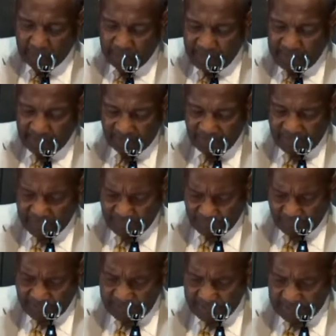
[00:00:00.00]
Manifest, to
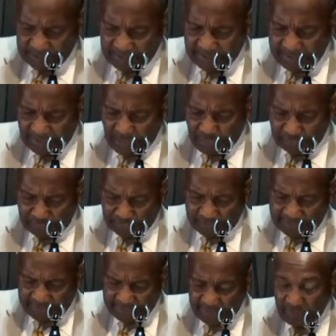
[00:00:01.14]
make clear or
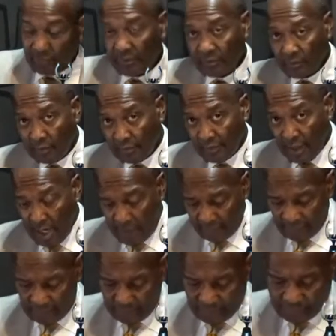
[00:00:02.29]
plain.
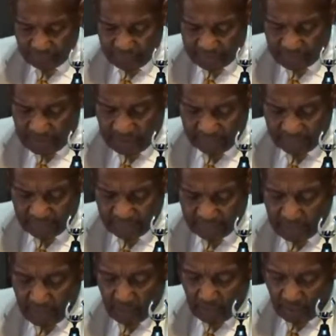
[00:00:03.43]
Obvious, to make obvious.
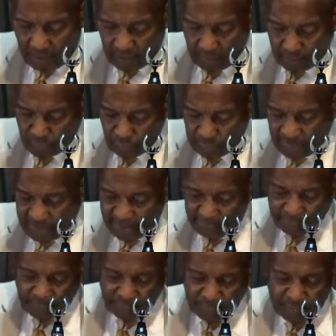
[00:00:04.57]
Audible,
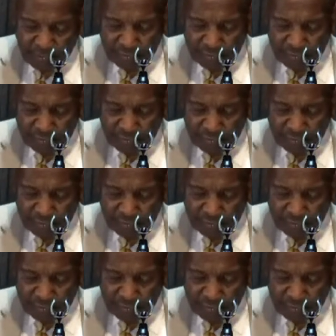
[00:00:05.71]
able to be